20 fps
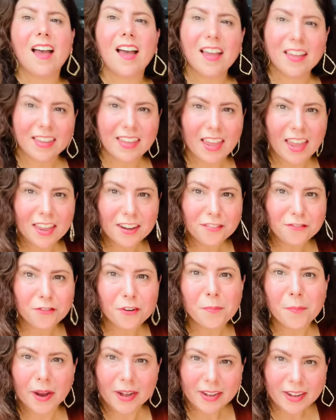Again,
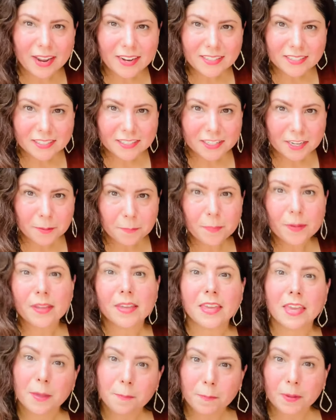for my next tip,
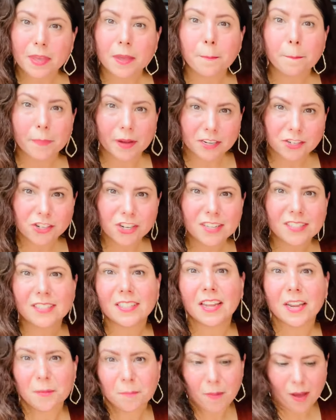keeping budgets
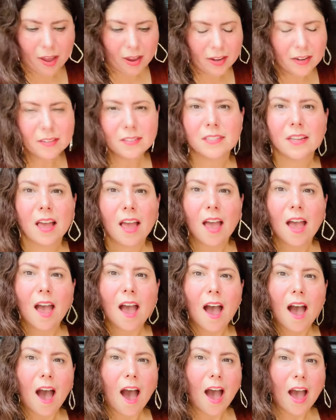in mind,
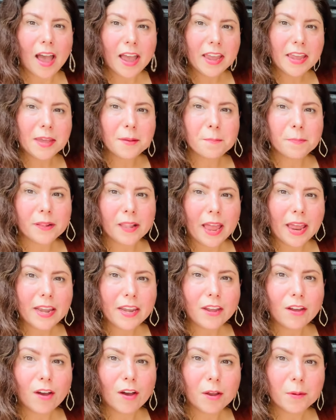I am
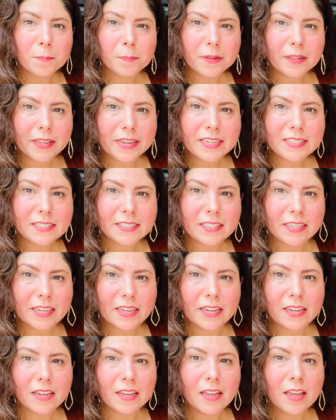planning on
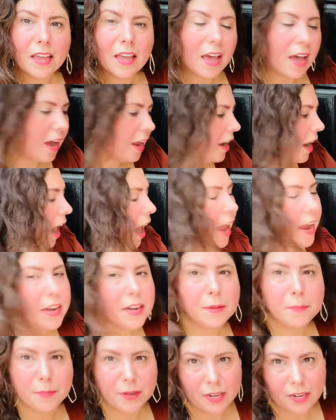placing an
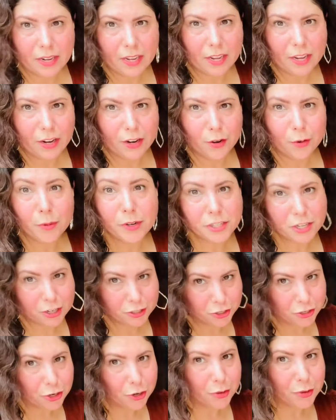item in here, which I'll
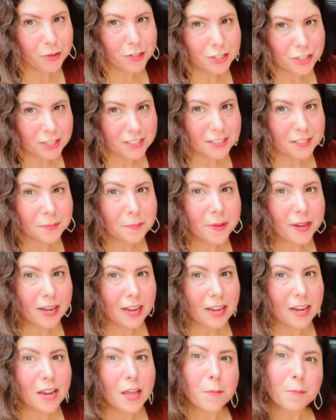show you in just a
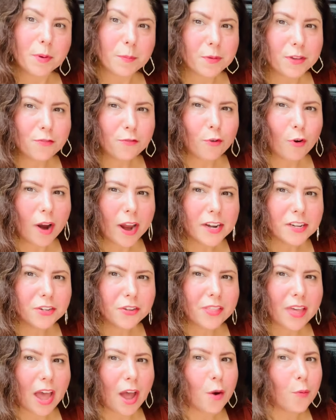minute. But before I
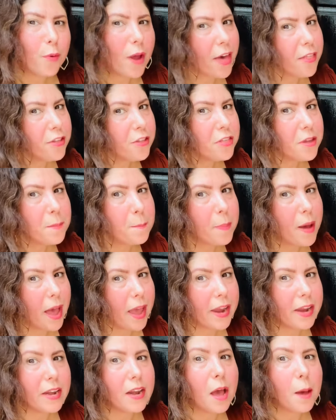do that, rather than
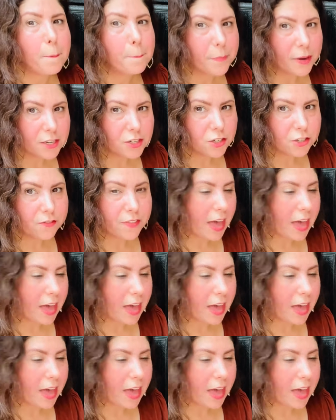buying a bunch of